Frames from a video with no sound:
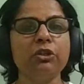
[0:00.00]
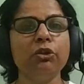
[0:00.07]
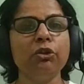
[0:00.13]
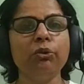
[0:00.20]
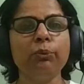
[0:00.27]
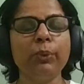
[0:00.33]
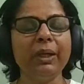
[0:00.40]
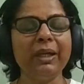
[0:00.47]

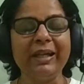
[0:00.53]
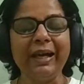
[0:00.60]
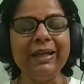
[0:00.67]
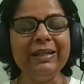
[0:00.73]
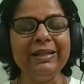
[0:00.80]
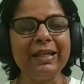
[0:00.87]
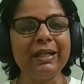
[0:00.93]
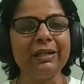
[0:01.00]
know we
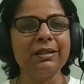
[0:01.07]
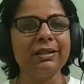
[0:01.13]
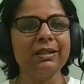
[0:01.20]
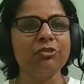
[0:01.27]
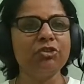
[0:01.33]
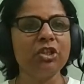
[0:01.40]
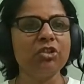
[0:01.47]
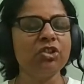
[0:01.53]
can take the
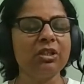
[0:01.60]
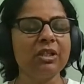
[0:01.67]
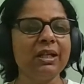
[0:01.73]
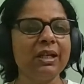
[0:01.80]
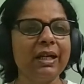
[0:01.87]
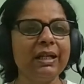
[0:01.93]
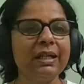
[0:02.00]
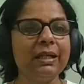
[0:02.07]
suggestion and
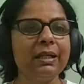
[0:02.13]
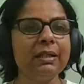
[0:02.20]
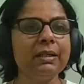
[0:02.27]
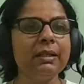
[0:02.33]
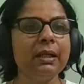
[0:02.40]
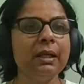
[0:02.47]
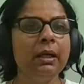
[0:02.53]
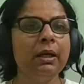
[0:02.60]

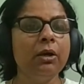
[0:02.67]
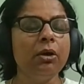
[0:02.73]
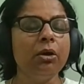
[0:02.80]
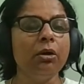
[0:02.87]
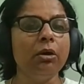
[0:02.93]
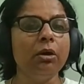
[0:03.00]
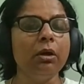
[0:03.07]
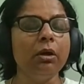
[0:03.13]
ideas
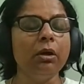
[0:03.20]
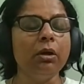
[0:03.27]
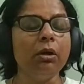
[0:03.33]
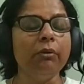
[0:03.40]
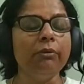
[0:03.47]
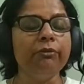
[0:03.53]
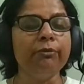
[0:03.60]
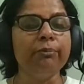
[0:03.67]
uh,
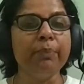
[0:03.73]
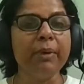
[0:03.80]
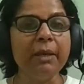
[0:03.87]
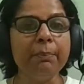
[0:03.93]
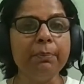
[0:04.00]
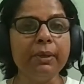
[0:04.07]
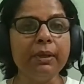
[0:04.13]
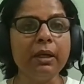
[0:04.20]
of
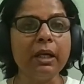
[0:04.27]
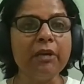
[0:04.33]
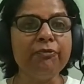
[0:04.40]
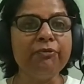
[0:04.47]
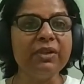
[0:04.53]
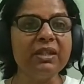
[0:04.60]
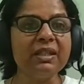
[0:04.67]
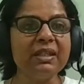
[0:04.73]
people
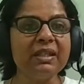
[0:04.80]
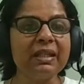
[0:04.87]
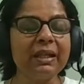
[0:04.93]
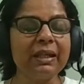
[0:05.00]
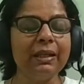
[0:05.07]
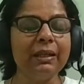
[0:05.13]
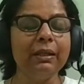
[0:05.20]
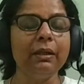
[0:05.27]
if it's
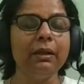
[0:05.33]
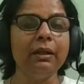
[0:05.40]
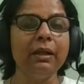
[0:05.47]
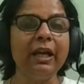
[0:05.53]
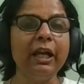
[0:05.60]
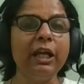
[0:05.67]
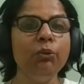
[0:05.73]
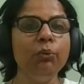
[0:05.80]
in
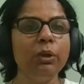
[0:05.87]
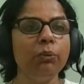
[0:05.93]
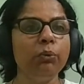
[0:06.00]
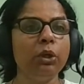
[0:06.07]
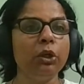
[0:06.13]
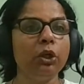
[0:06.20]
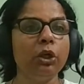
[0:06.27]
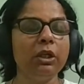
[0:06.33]
line with
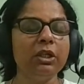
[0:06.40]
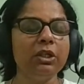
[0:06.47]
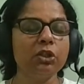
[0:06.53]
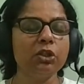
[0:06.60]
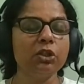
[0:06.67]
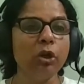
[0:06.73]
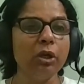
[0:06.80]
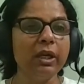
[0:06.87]
what god is
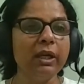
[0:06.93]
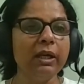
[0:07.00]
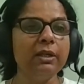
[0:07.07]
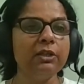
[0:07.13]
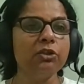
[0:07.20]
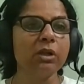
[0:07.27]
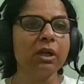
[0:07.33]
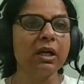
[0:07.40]
calling
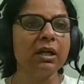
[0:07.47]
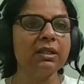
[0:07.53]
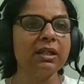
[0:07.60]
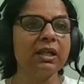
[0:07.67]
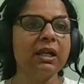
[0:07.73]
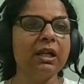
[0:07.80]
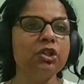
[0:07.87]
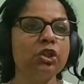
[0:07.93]
us or
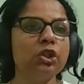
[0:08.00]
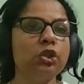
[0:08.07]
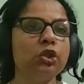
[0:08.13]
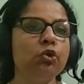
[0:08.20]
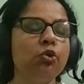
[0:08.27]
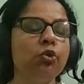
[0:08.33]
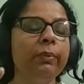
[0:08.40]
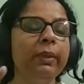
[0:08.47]
asking us to
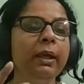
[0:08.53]
do